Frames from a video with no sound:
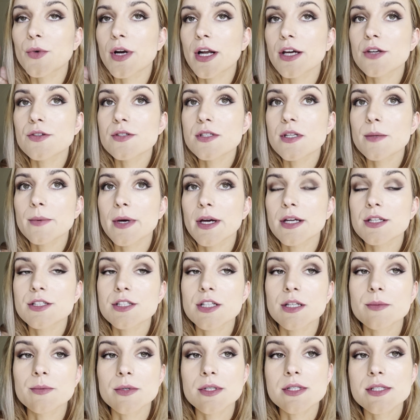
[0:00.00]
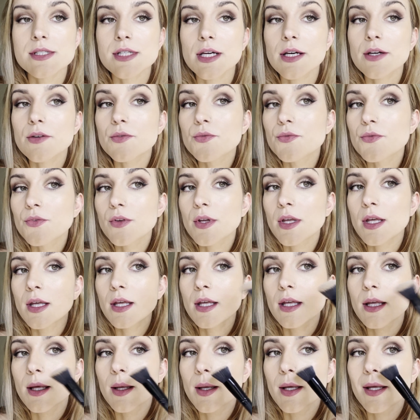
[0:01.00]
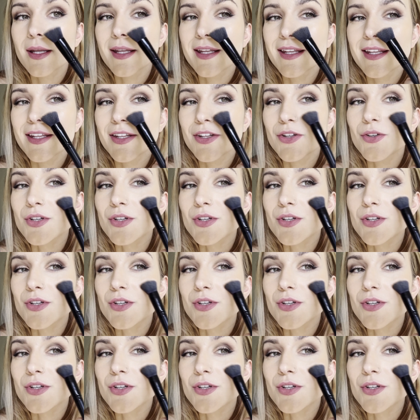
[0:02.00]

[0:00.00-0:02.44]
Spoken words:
I used to buy cheaper stuff, you